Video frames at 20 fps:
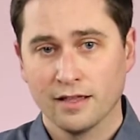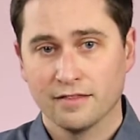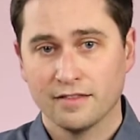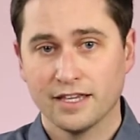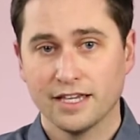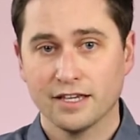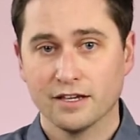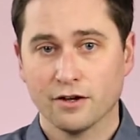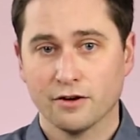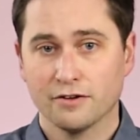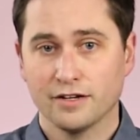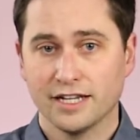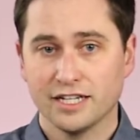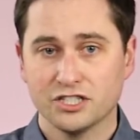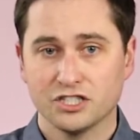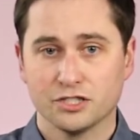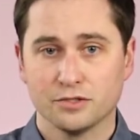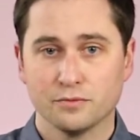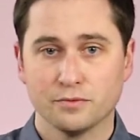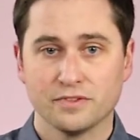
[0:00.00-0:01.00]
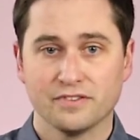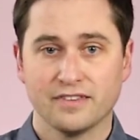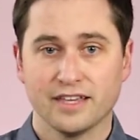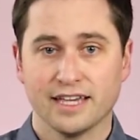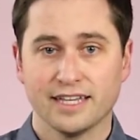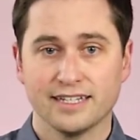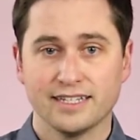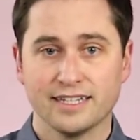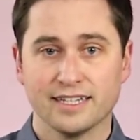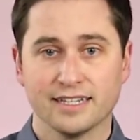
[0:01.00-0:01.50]
The Incarnation was the
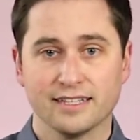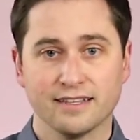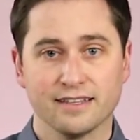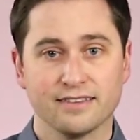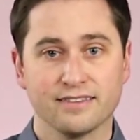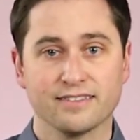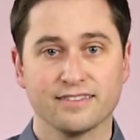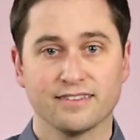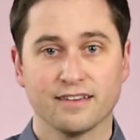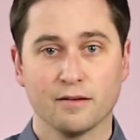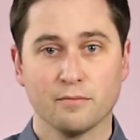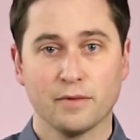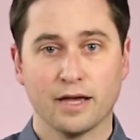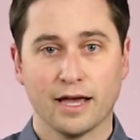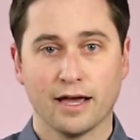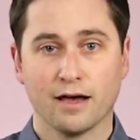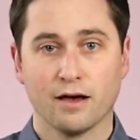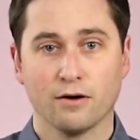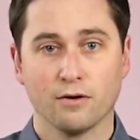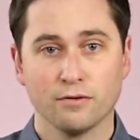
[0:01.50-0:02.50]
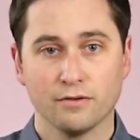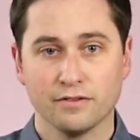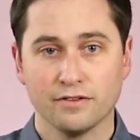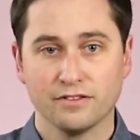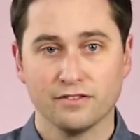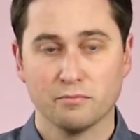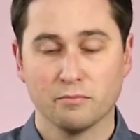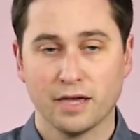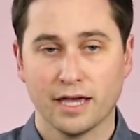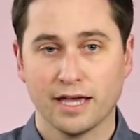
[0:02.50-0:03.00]
idea that somehow
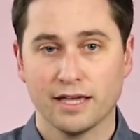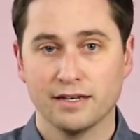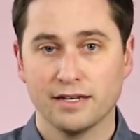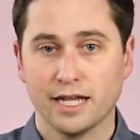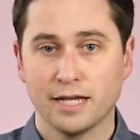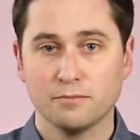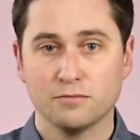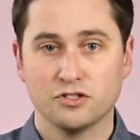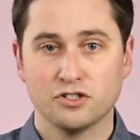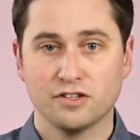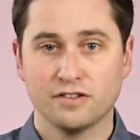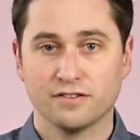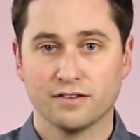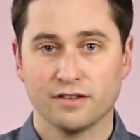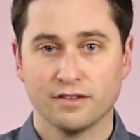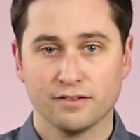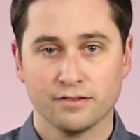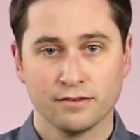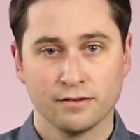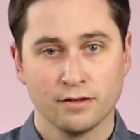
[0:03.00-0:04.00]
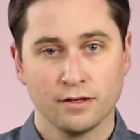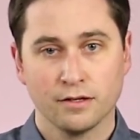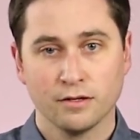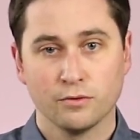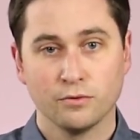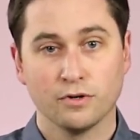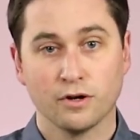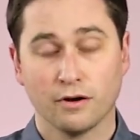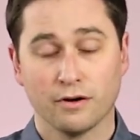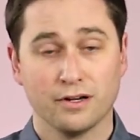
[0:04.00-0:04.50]
this man named Jesus,
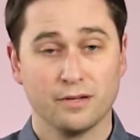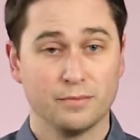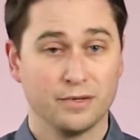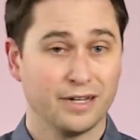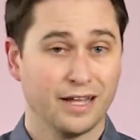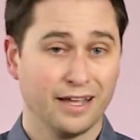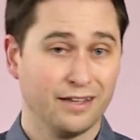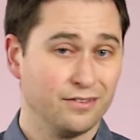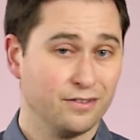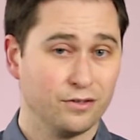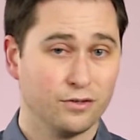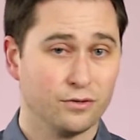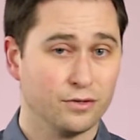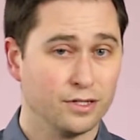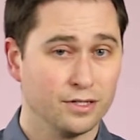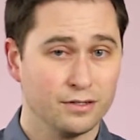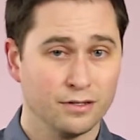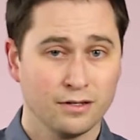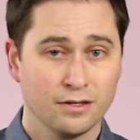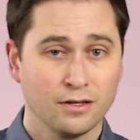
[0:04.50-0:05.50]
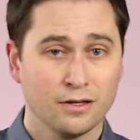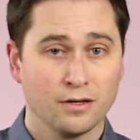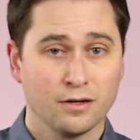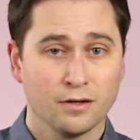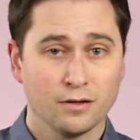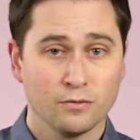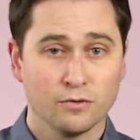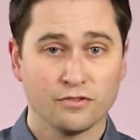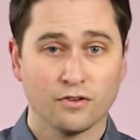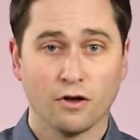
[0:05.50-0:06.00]
who had already been executed,
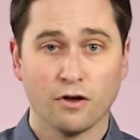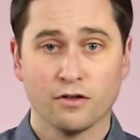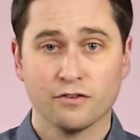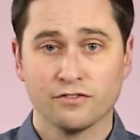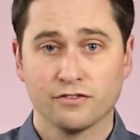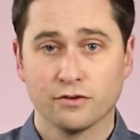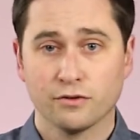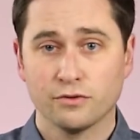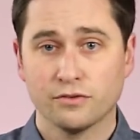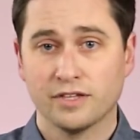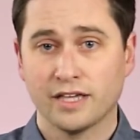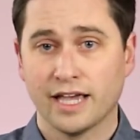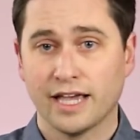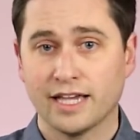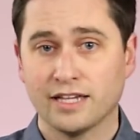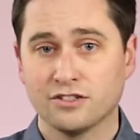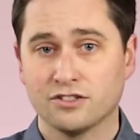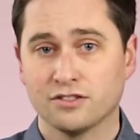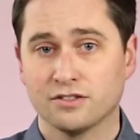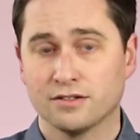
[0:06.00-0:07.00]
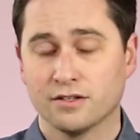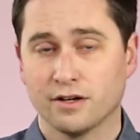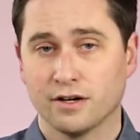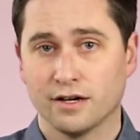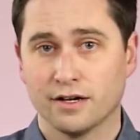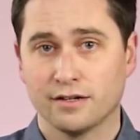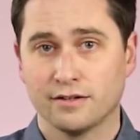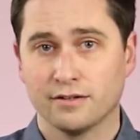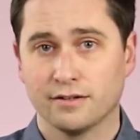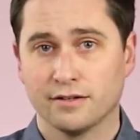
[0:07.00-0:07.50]
was also the ancient
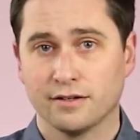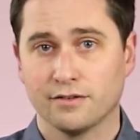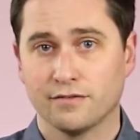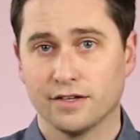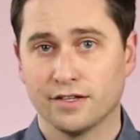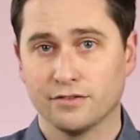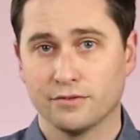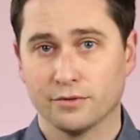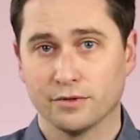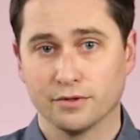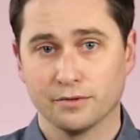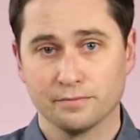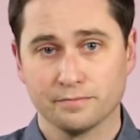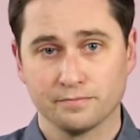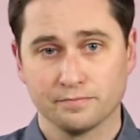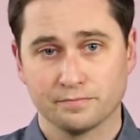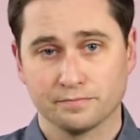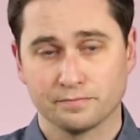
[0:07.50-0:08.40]
God of Israel.